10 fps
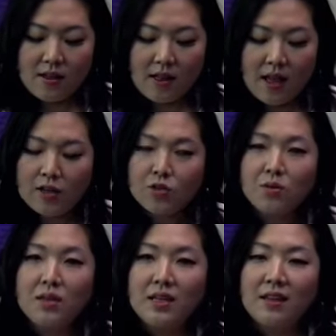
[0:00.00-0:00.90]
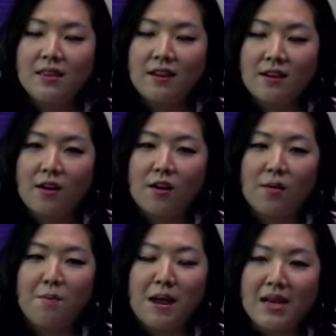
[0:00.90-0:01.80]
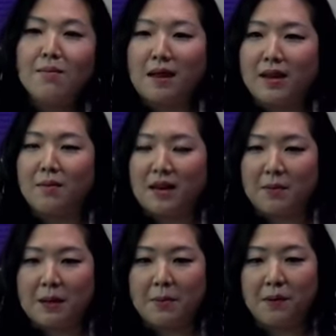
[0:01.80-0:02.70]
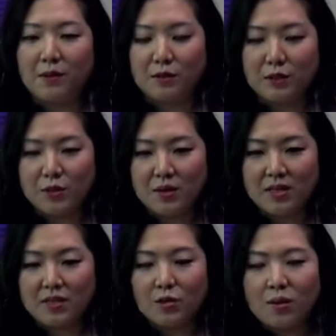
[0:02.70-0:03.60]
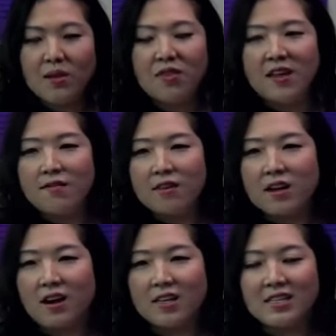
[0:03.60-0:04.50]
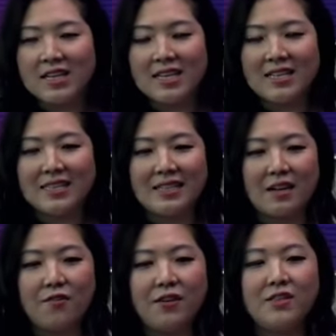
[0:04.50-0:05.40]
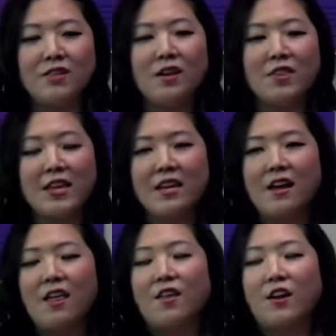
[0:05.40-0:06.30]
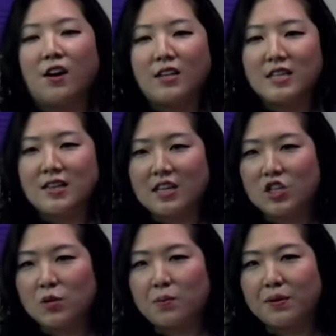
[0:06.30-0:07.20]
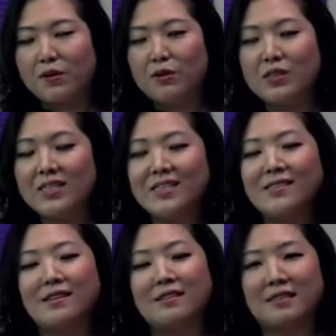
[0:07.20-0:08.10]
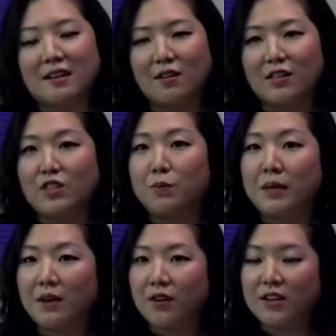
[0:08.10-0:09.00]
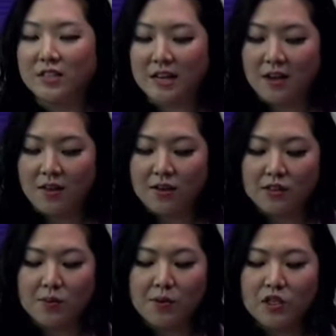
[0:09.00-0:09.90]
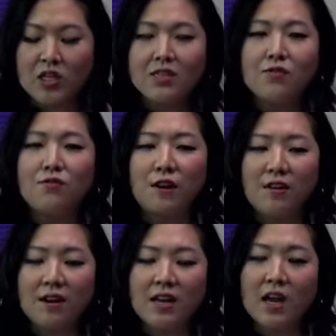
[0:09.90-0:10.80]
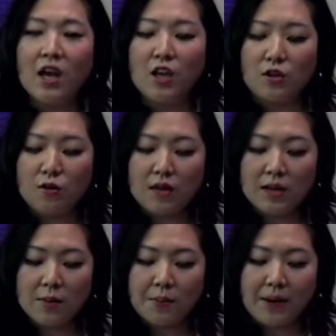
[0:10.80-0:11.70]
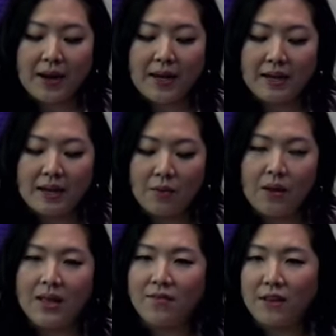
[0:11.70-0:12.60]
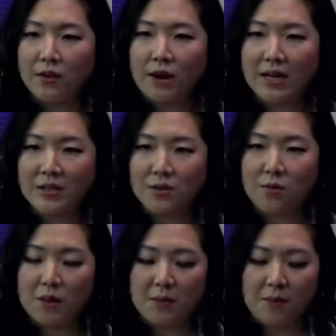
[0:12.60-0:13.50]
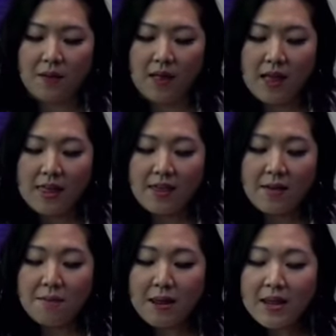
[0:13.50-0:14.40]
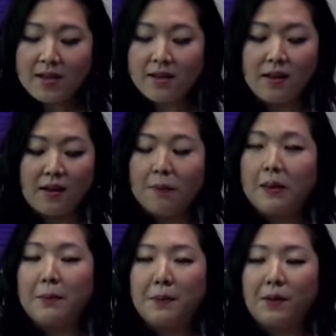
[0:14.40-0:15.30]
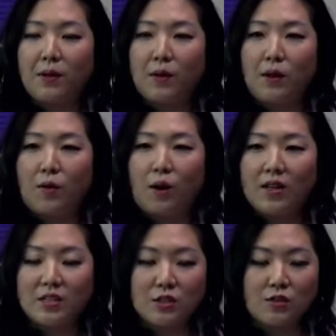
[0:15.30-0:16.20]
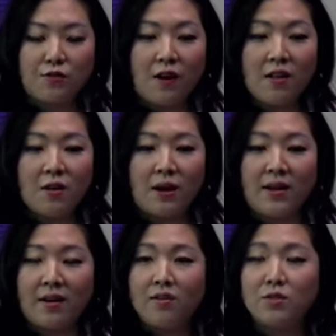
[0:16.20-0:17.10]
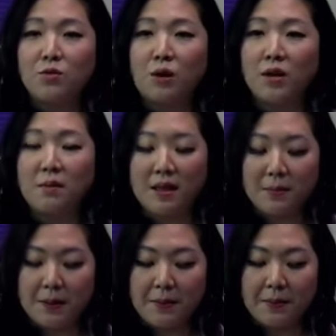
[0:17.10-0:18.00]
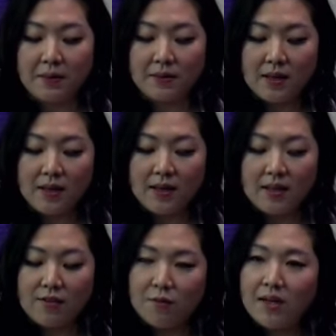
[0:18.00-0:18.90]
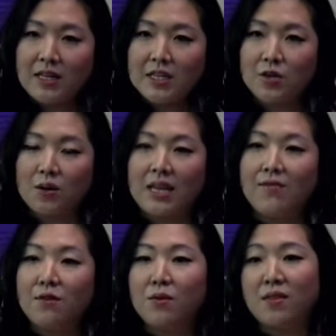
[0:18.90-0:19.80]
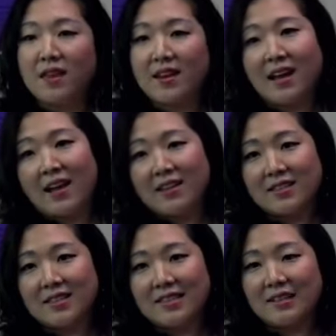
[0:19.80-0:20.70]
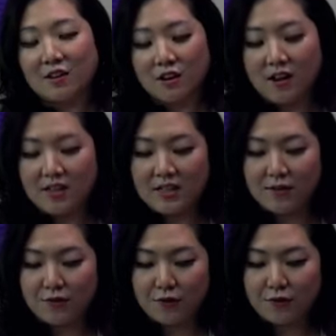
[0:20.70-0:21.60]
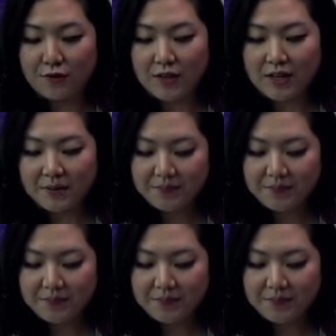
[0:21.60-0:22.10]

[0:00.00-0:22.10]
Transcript: actually there are many many many people who do this so when you think of the content itself it's not that the content that she produces is necessarily superior to others but she has a very unique brand and way of interacting with people that make people want to follow and also want to make people give money to her even when they can access her content for free